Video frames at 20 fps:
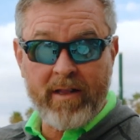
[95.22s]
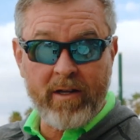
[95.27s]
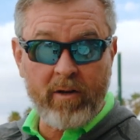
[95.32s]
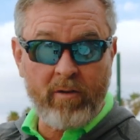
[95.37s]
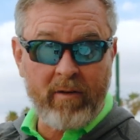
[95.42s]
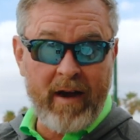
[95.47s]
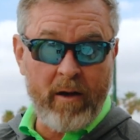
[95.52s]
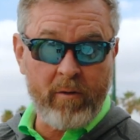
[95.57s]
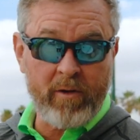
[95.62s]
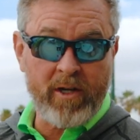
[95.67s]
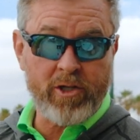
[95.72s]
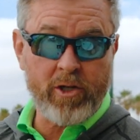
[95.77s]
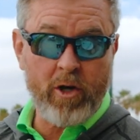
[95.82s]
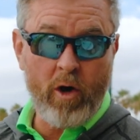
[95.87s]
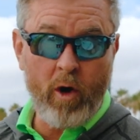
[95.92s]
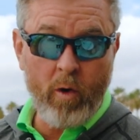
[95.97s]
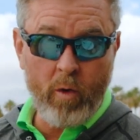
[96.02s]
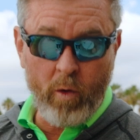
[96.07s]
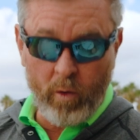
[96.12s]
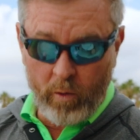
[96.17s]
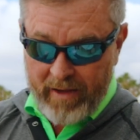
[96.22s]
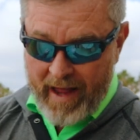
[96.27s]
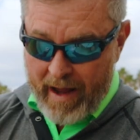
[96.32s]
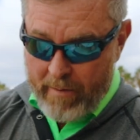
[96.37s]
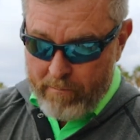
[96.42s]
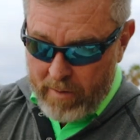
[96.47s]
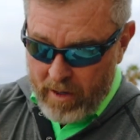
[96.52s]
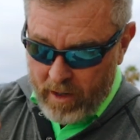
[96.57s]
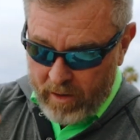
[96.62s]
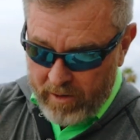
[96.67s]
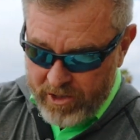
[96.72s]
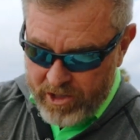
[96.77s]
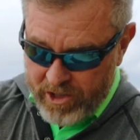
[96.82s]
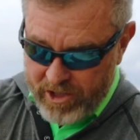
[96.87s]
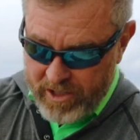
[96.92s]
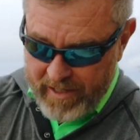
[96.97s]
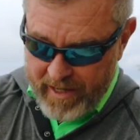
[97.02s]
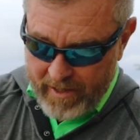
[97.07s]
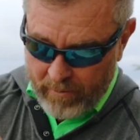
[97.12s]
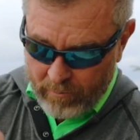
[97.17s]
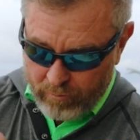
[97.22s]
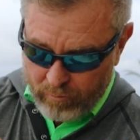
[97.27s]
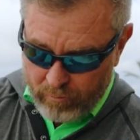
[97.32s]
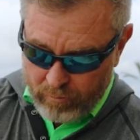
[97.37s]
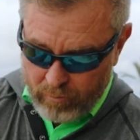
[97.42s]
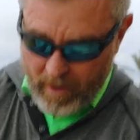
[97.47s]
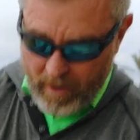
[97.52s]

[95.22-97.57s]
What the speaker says: the ground is cold, that ball is sitting